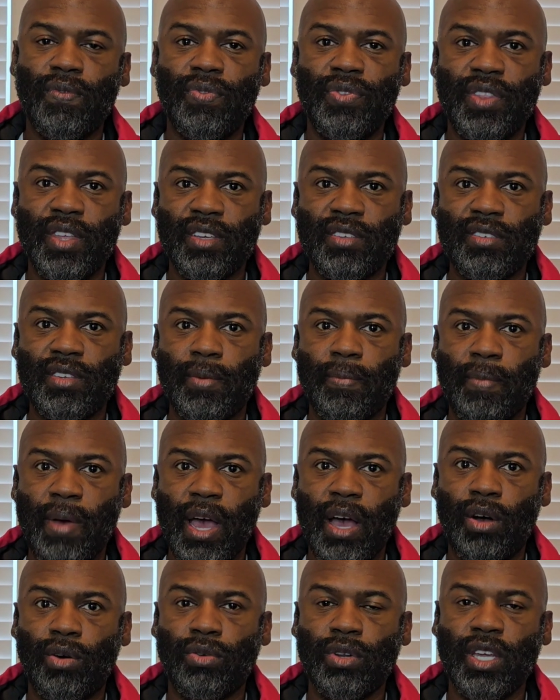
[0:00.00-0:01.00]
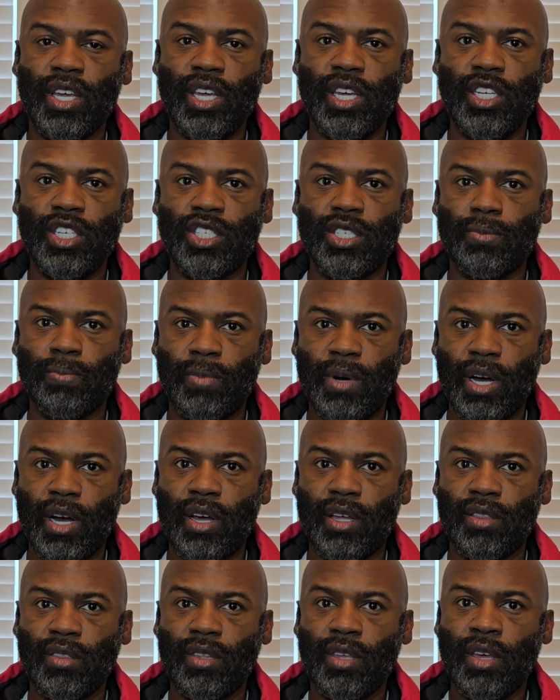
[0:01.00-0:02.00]
this amount each
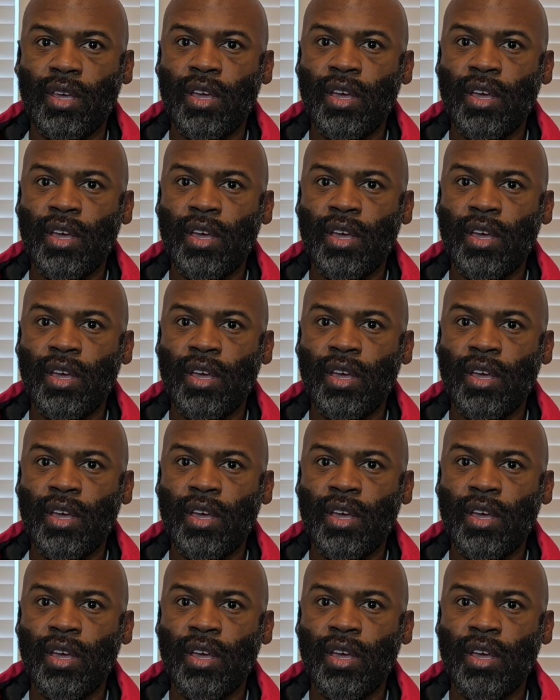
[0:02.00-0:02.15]
month